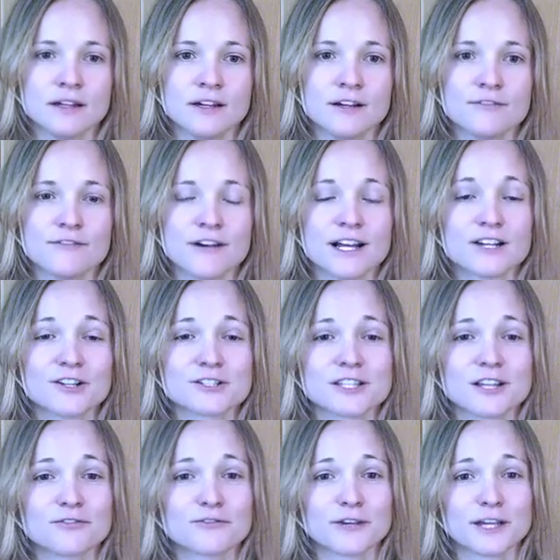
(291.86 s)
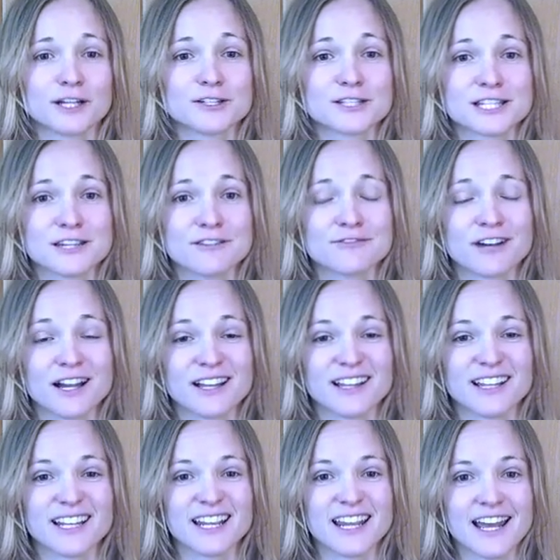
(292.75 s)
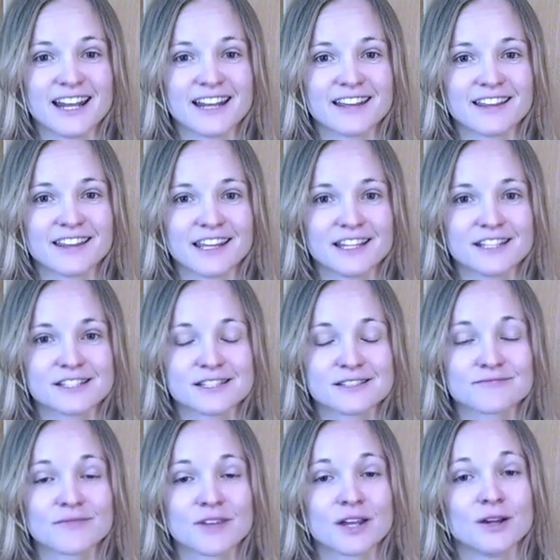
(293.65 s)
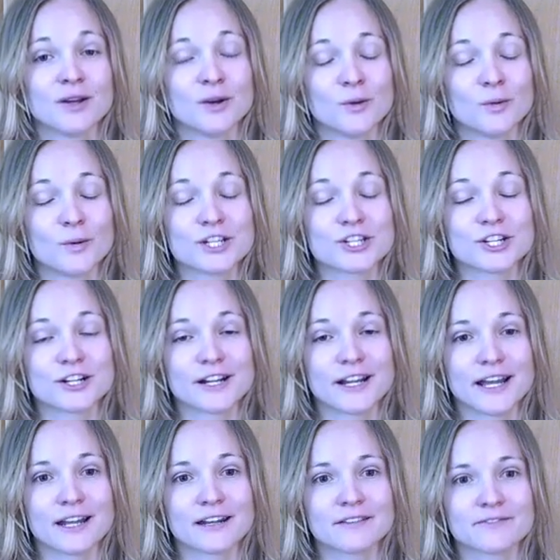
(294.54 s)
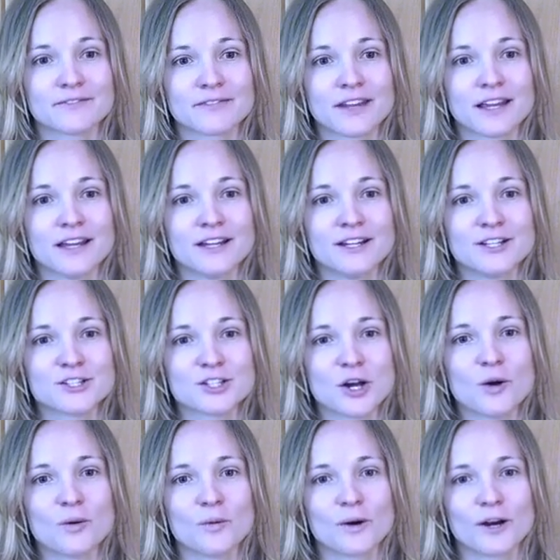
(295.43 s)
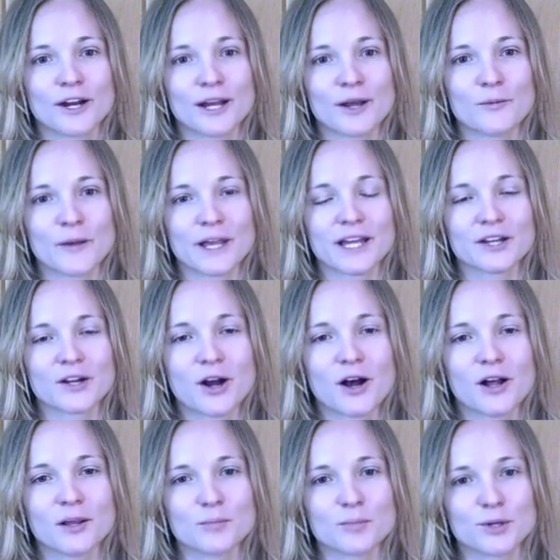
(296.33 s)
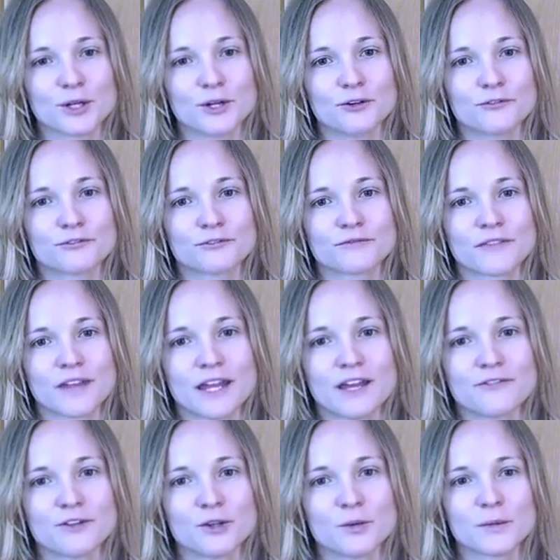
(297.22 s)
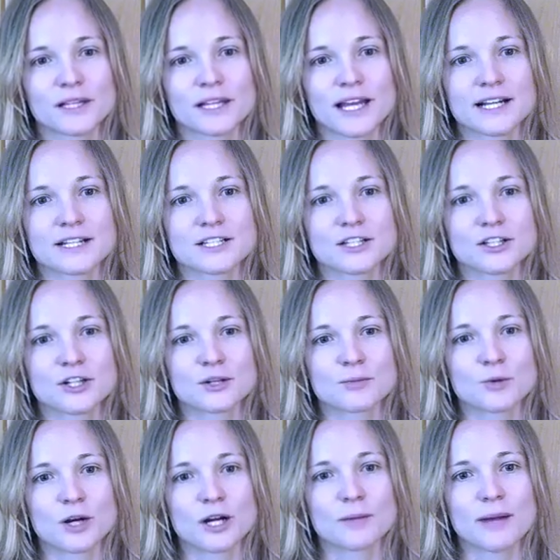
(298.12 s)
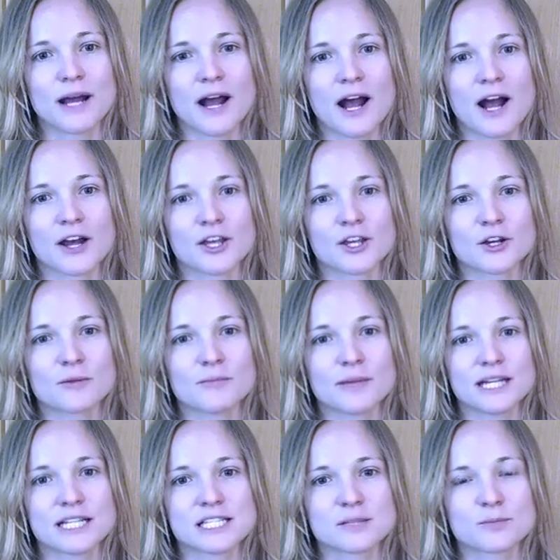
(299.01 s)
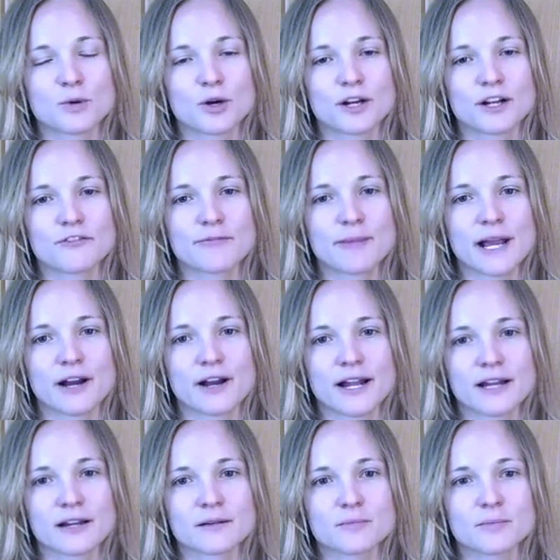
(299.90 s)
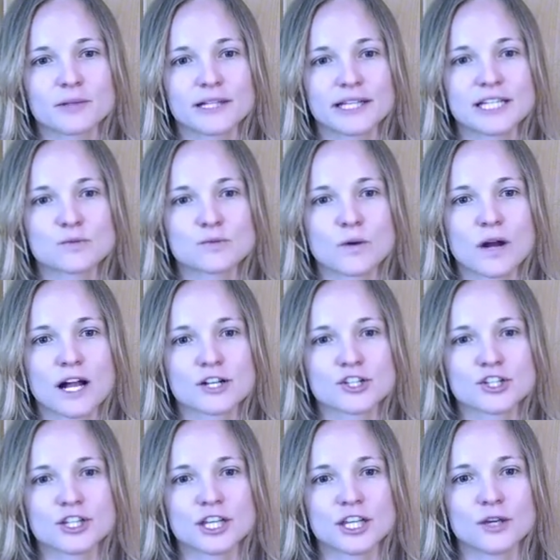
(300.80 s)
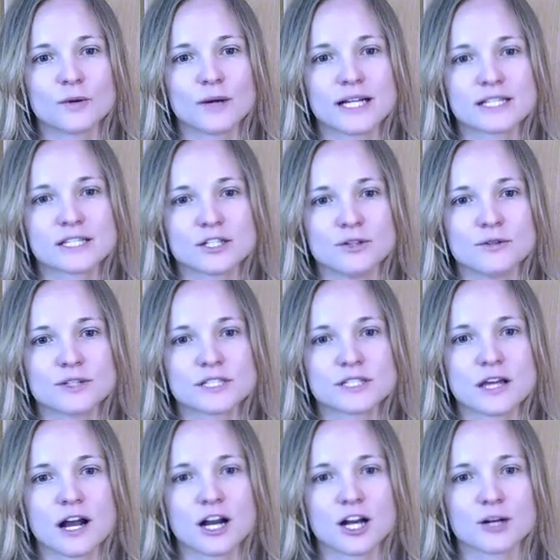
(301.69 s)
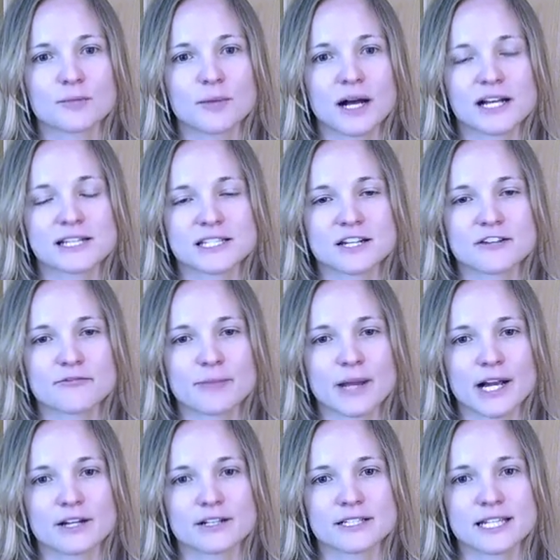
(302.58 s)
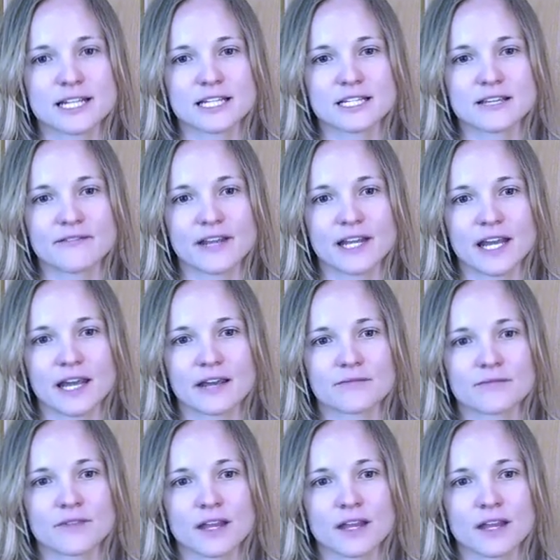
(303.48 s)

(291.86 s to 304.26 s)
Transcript: Find yourself guilty of violating any of these? We sure did. Don't worry, we can all improve. If you would like to learn more about how you can be a supportive parent, please watch the U.S. Youth Soccer Positive Parenting DVD.